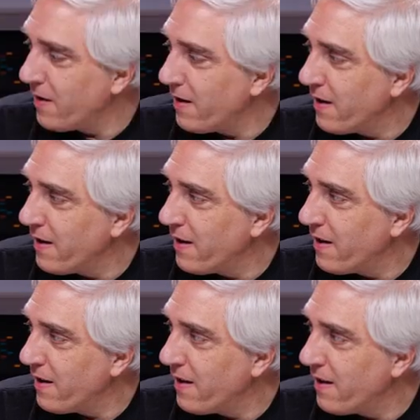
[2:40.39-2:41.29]

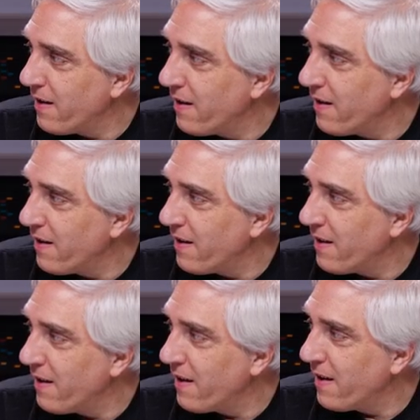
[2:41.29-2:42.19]

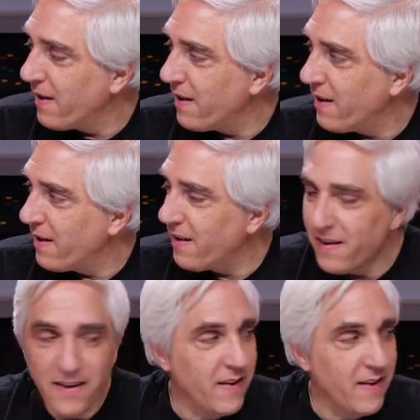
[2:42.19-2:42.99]
(not speaking)